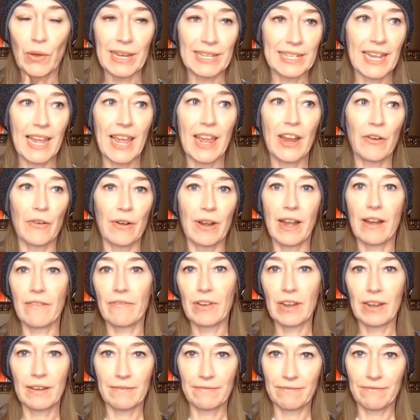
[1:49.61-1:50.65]
I tag her in
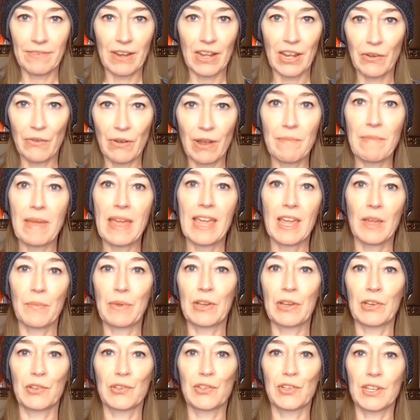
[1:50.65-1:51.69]
every video I make
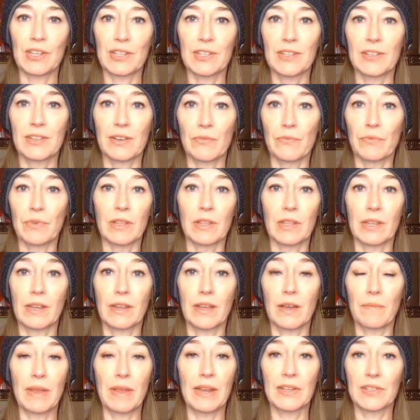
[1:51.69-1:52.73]
because she's a really
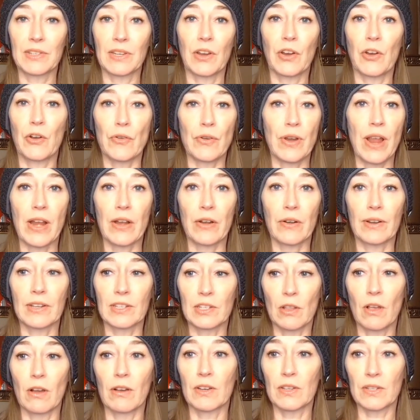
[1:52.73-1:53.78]
amazing creator, as
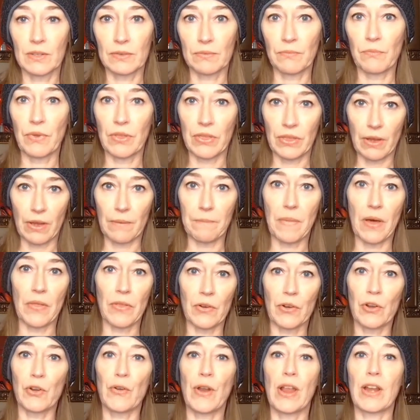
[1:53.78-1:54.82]
long as with
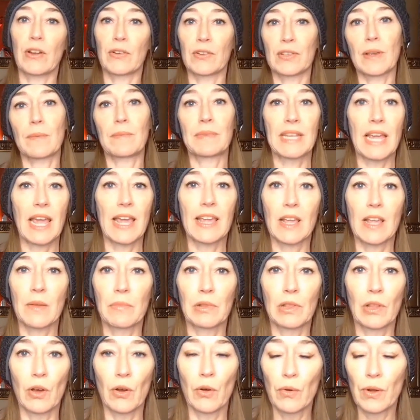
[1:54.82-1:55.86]
other creators I'm tagging
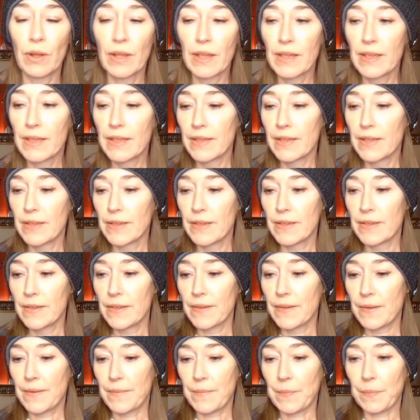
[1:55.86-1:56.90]
below.
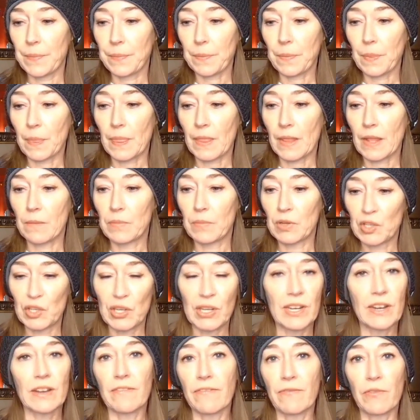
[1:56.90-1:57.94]
But she
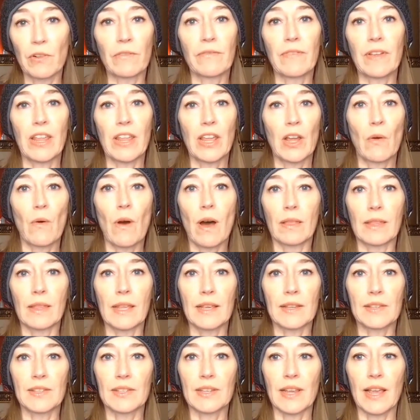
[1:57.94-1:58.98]
did a full video on
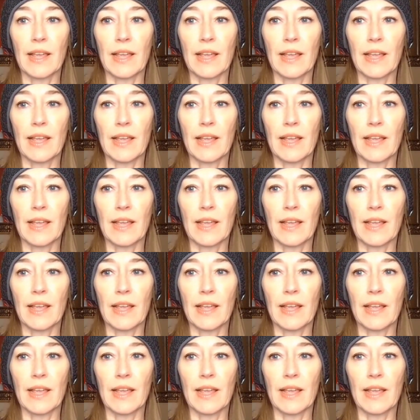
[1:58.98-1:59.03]
this.